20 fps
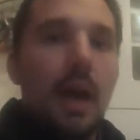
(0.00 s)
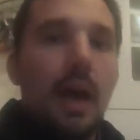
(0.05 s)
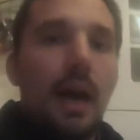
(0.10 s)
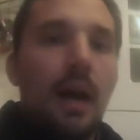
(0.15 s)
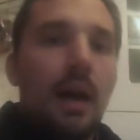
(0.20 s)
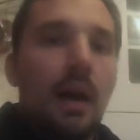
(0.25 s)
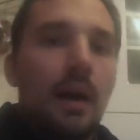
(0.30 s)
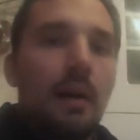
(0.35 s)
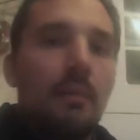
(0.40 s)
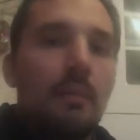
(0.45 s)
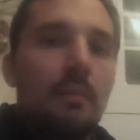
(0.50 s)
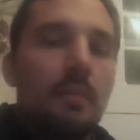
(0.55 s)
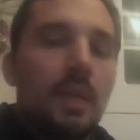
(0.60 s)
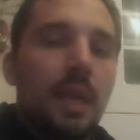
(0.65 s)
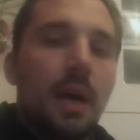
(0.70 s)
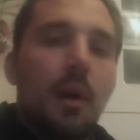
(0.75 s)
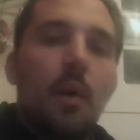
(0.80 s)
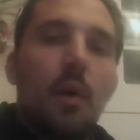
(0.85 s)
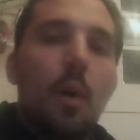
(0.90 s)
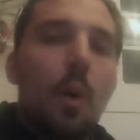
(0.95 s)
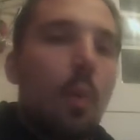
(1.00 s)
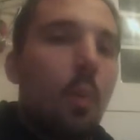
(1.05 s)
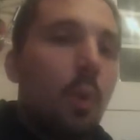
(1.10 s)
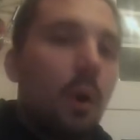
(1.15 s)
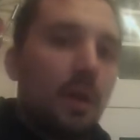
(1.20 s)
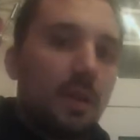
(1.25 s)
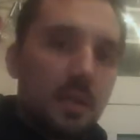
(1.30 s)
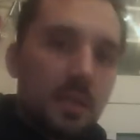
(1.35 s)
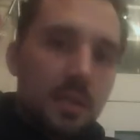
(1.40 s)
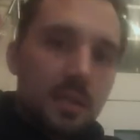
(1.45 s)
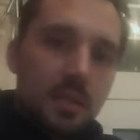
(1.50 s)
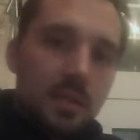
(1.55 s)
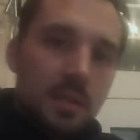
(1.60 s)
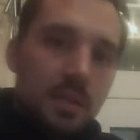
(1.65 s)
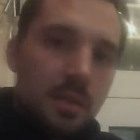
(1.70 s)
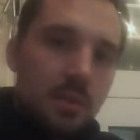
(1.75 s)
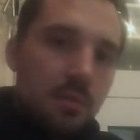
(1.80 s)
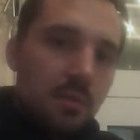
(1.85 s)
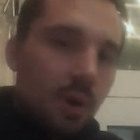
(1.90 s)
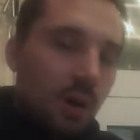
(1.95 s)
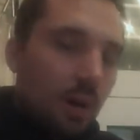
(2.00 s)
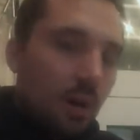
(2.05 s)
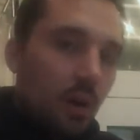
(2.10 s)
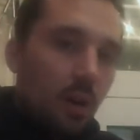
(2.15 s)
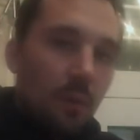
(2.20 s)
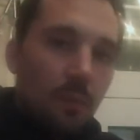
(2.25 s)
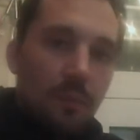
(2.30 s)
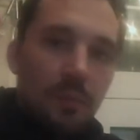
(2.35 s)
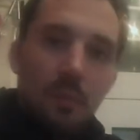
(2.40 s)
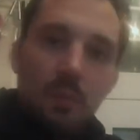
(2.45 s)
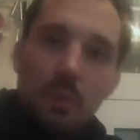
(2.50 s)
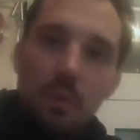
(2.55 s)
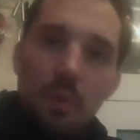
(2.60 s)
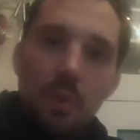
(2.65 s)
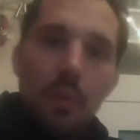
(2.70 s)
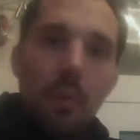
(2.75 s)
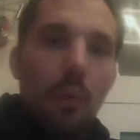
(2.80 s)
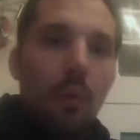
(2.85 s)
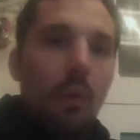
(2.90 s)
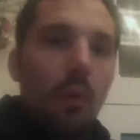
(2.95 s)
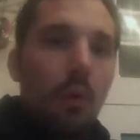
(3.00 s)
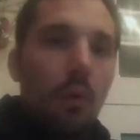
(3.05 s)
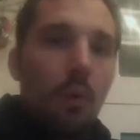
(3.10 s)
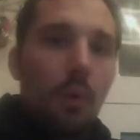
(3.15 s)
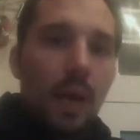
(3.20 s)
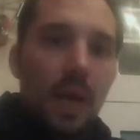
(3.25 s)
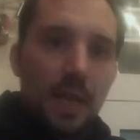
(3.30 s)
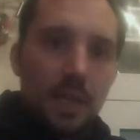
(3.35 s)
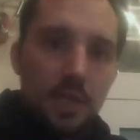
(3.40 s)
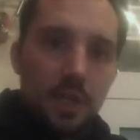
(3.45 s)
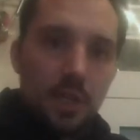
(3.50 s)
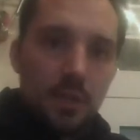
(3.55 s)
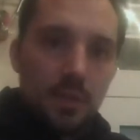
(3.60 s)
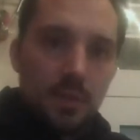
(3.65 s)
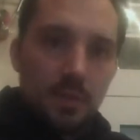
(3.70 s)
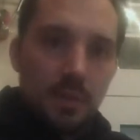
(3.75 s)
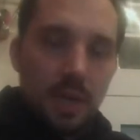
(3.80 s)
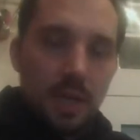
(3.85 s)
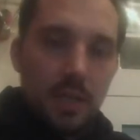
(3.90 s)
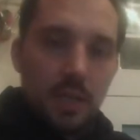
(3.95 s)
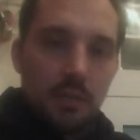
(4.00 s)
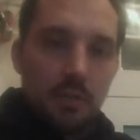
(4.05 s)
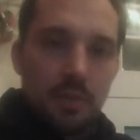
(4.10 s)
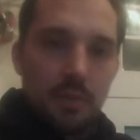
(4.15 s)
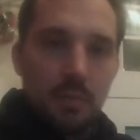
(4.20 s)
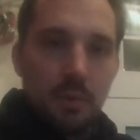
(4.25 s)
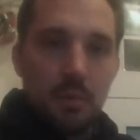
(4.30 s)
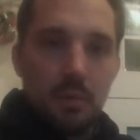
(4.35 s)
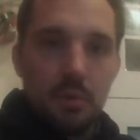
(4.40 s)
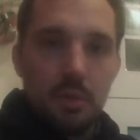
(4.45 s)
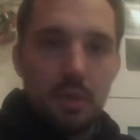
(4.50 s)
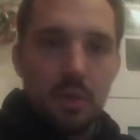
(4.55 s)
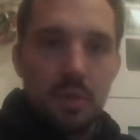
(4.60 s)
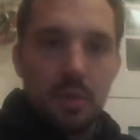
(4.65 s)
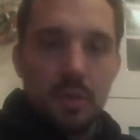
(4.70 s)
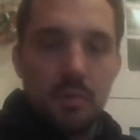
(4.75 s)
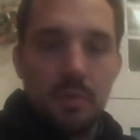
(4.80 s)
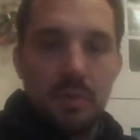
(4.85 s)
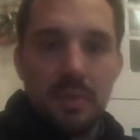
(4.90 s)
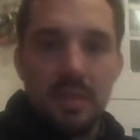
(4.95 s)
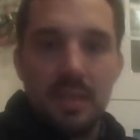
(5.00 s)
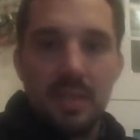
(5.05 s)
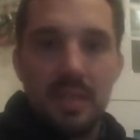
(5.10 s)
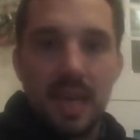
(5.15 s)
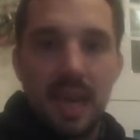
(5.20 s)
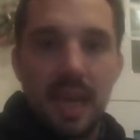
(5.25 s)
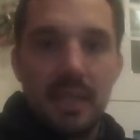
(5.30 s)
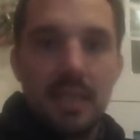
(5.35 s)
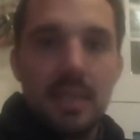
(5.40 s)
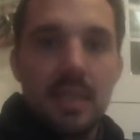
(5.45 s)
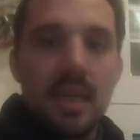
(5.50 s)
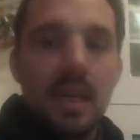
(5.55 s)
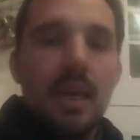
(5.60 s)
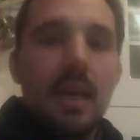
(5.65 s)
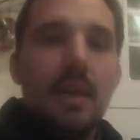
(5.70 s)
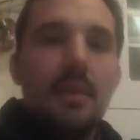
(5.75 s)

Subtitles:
Now, once you are comfortable with all range of motions with the stance,